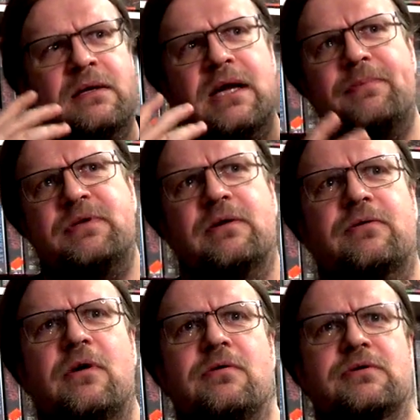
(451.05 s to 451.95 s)
Captain
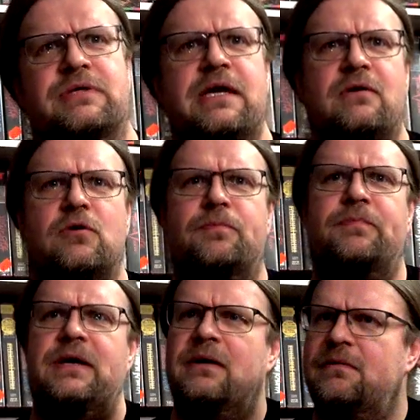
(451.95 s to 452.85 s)
Kronos, he could
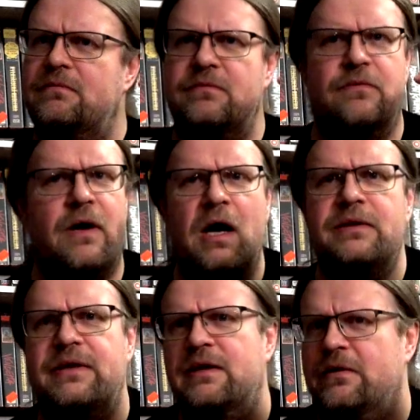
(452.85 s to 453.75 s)
be
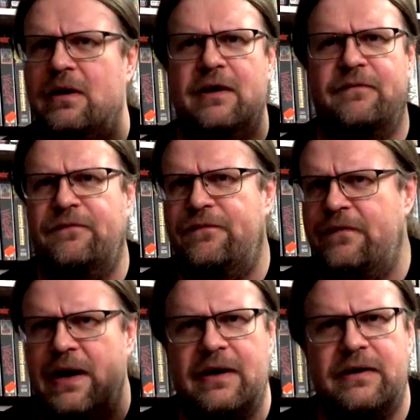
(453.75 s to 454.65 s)
hunting like
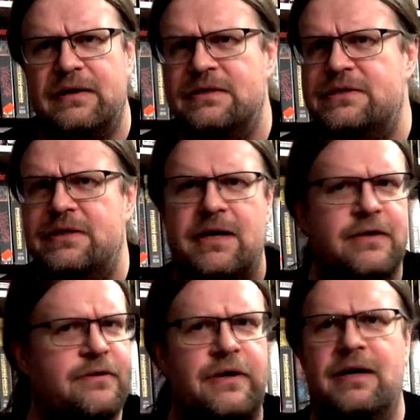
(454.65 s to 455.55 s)

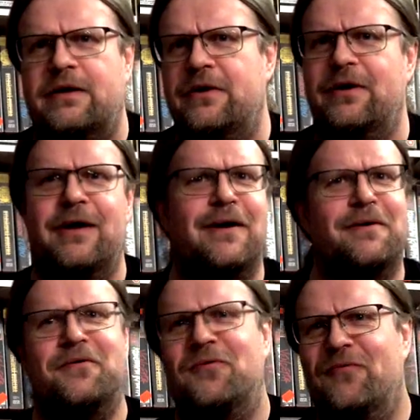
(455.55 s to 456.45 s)
Frankenstein,
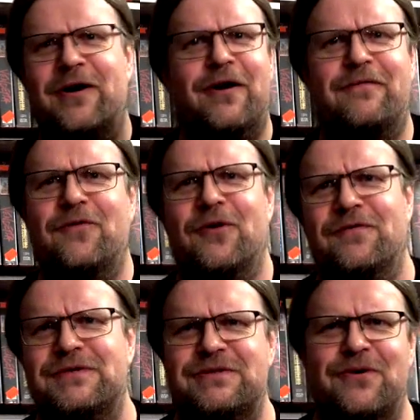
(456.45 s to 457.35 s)
Dracula,
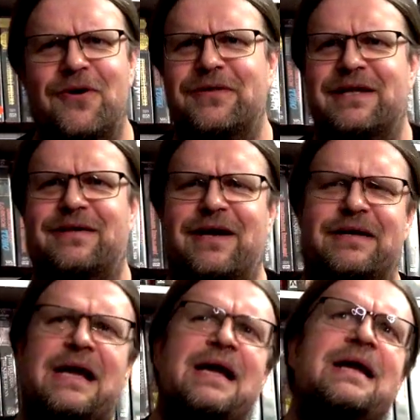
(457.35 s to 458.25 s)
werewolves, all that
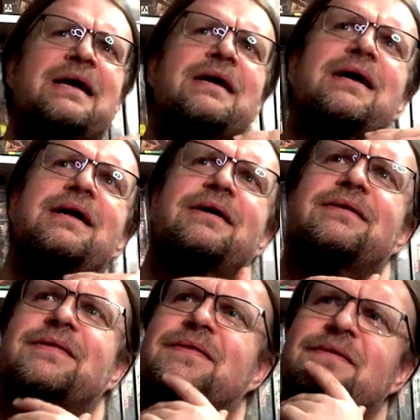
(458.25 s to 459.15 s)
kind
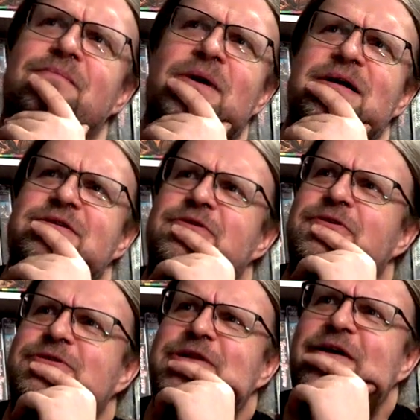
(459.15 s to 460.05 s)
of
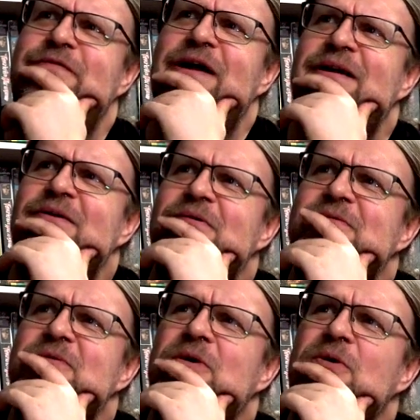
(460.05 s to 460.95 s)
monster stuff, and
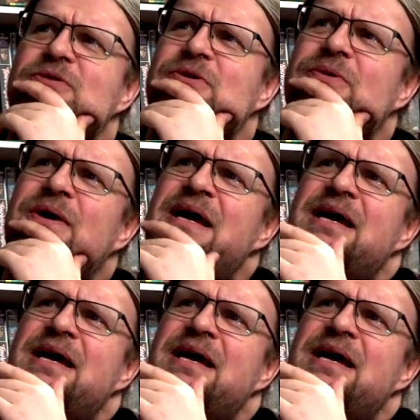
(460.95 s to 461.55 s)
also